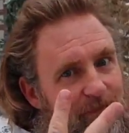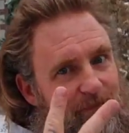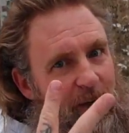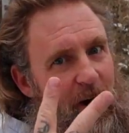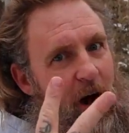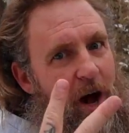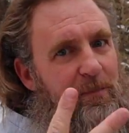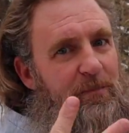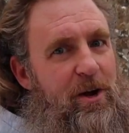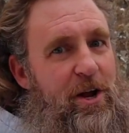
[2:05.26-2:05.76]

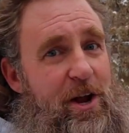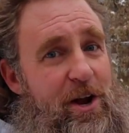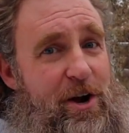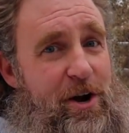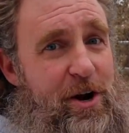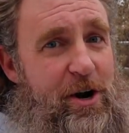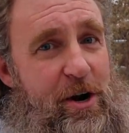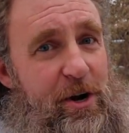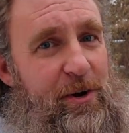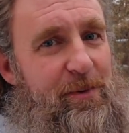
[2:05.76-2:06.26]
I'm
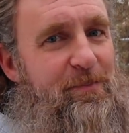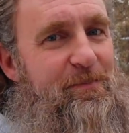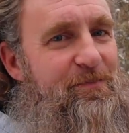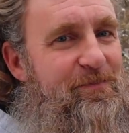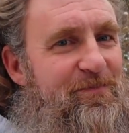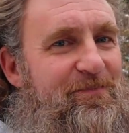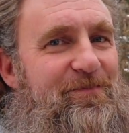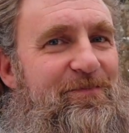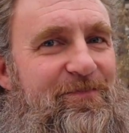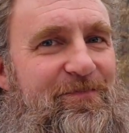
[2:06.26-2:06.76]
here. This is
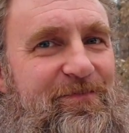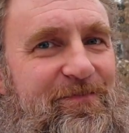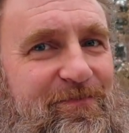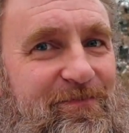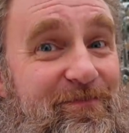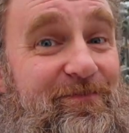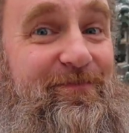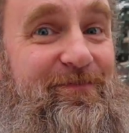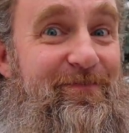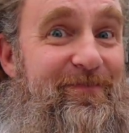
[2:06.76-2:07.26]
Al.
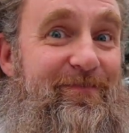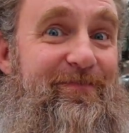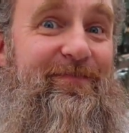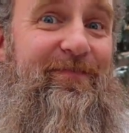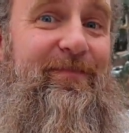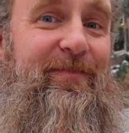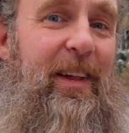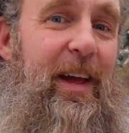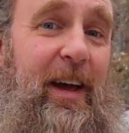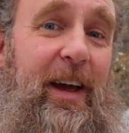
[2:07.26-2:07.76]
Happy
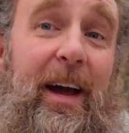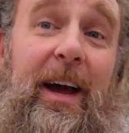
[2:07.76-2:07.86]
birthday, buddy.